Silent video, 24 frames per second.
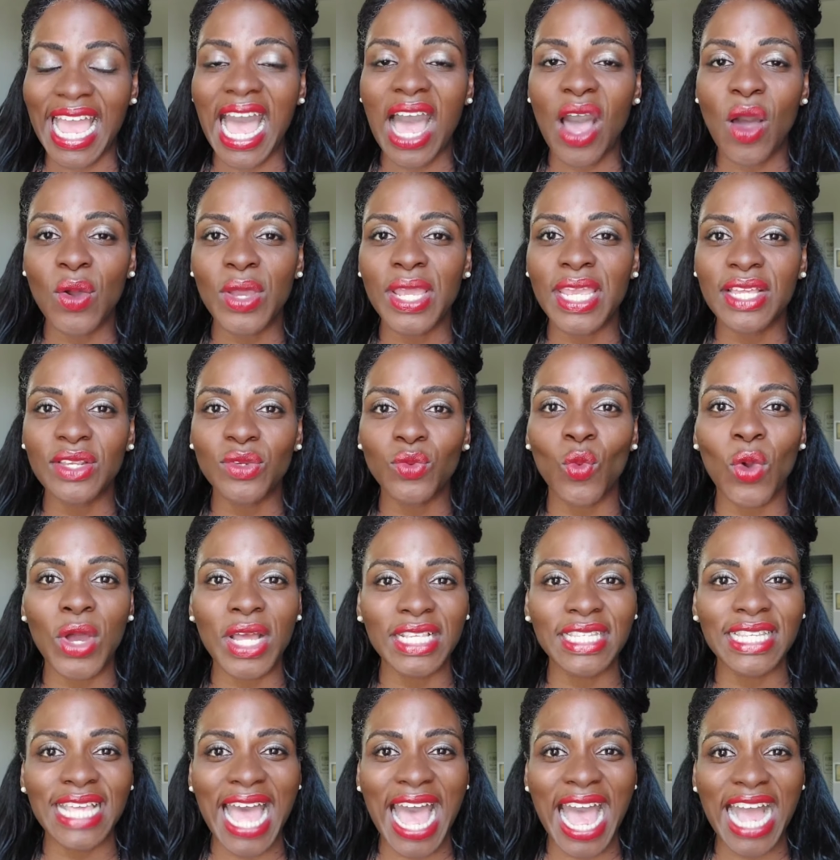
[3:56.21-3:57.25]
How can
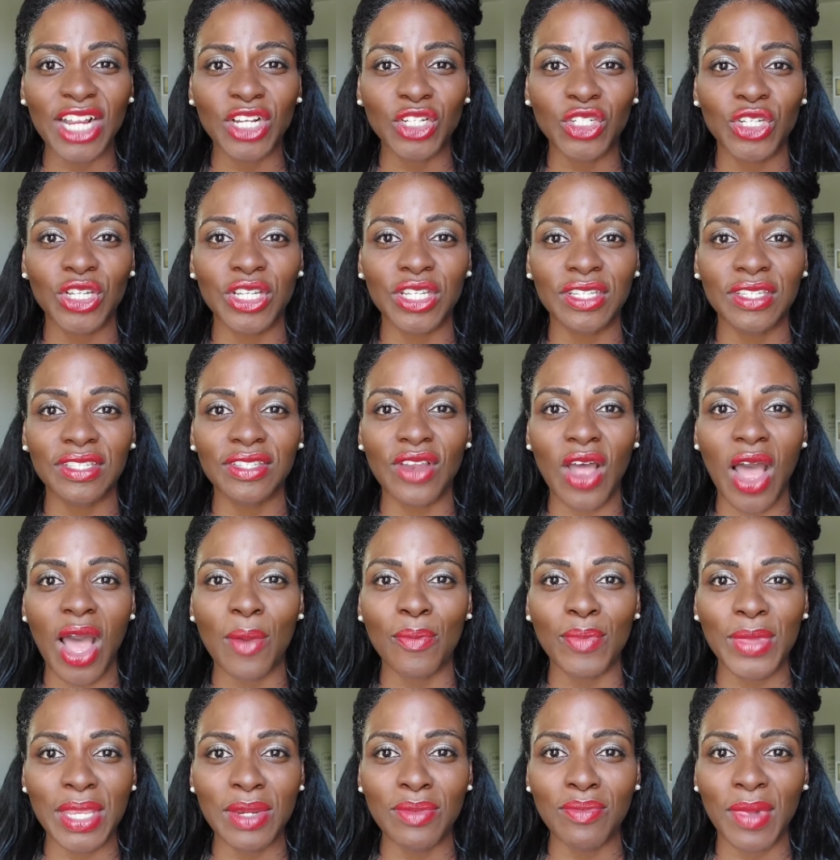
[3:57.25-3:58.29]
one's actions
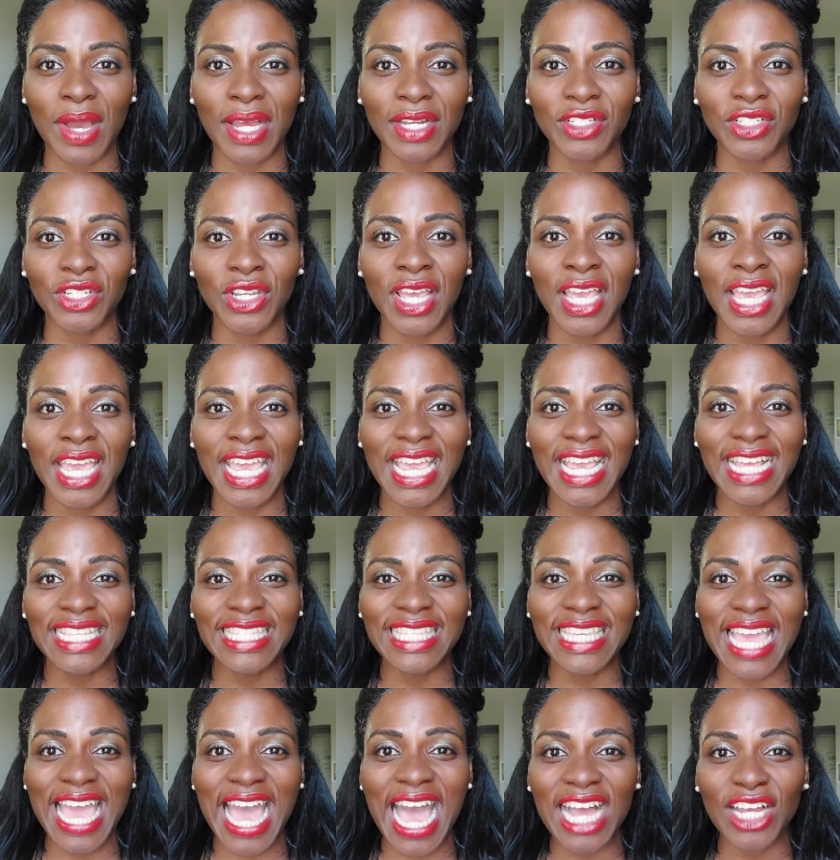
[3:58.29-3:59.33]
not mean much?
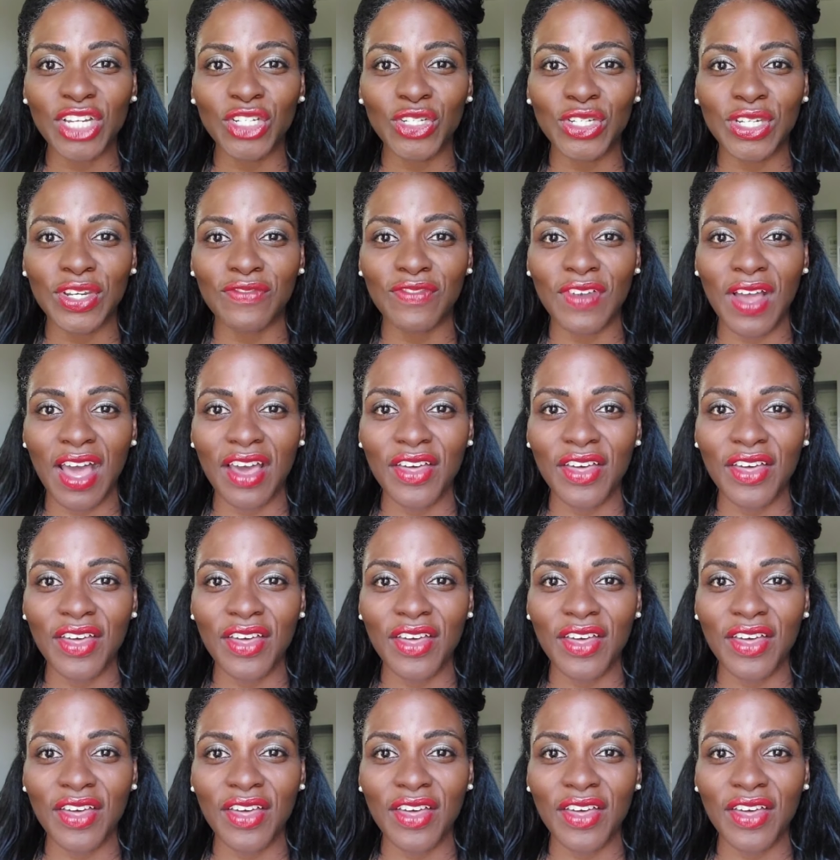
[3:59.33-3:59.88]
It's the action of